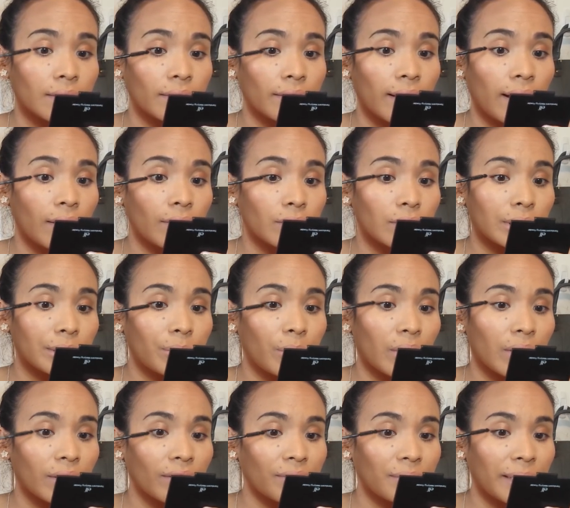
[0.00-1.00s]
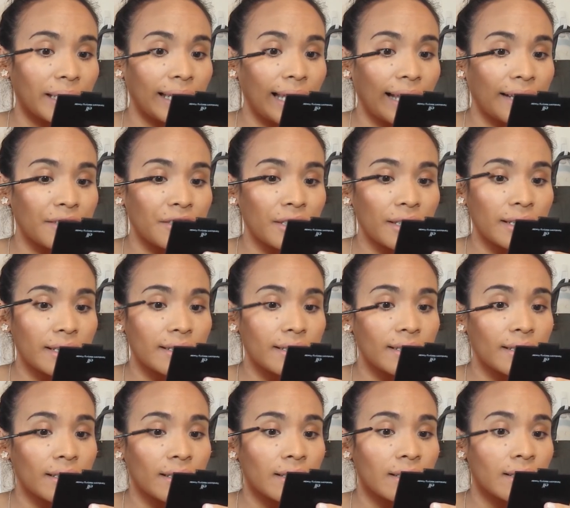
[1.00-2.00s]
the outer part of my
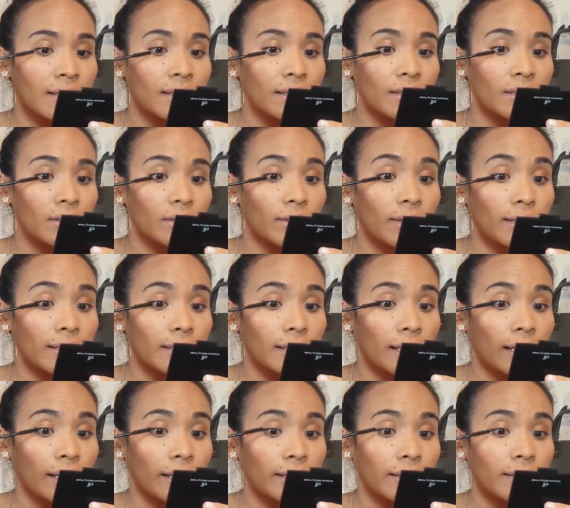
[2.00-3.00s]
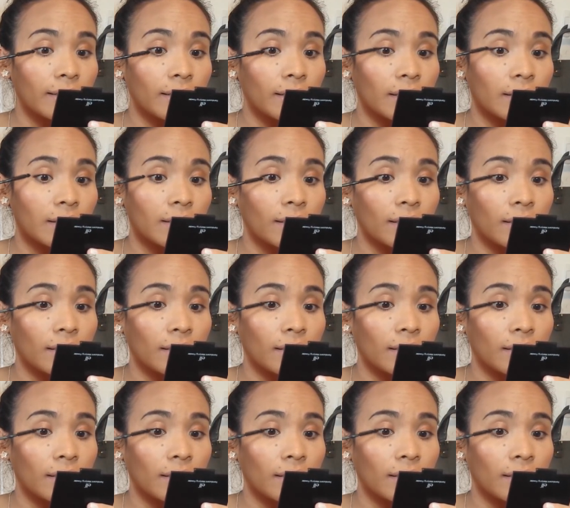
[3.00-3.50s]
lashes so that's nice